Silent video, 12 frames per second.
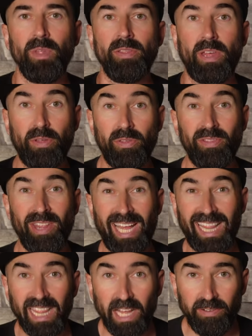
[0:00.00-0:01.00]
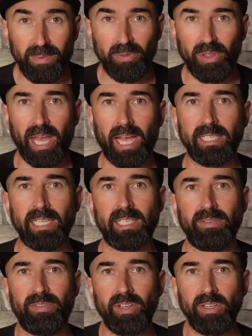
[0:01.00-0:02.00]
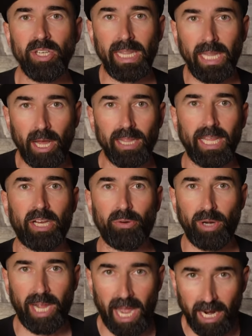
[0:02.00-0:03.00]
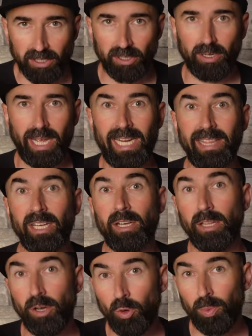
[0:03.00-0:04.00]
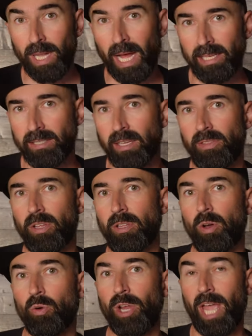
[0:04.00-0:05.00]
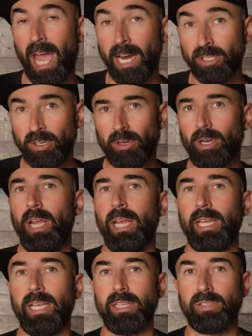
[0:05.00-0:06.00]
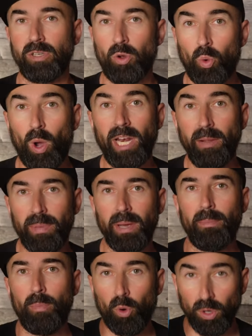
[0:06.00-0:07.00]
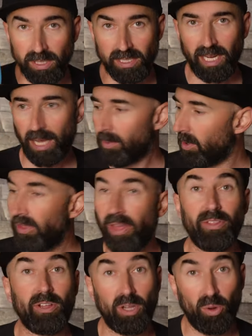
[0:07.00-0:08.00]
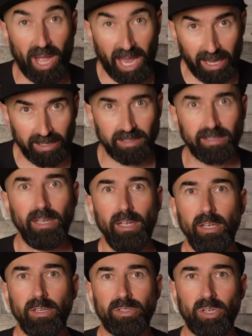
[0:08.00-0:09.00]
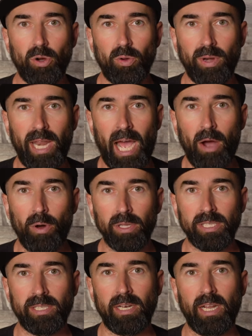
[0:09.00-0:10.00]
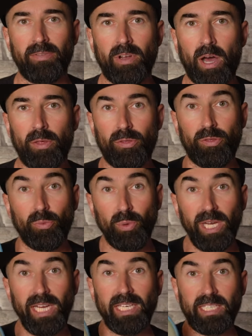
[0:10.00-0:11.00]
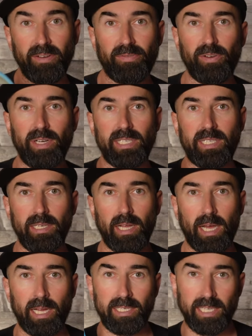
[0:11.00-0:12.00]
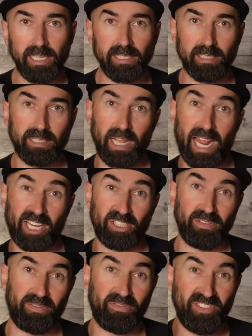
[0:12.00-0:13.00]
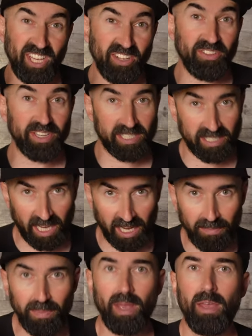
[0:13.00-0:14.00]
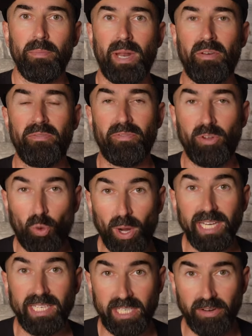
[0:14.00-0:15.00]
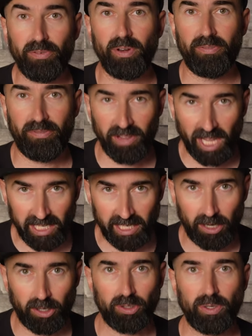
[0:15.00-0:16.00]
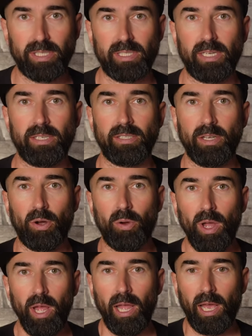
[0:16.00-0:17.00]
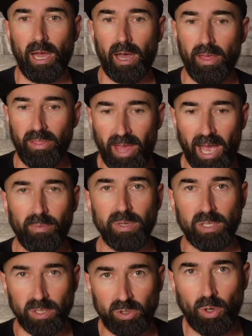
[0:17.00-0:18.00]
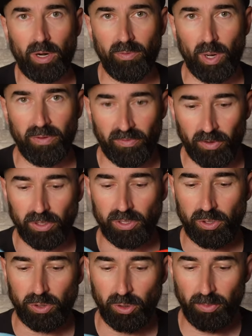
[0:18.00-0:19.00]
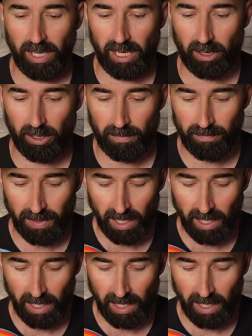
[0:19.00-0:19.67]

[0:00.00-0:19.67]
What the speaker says: The other thing that I love about the HEX is it feels a lot like a reactor. And in the glow plastic, the glow reactor is quite a bit more stable than the glow HEX. So now all of a sudden I've got three different discs that actually feel the same, but have quite different flight characteristics. So that was sort of what first drew me here.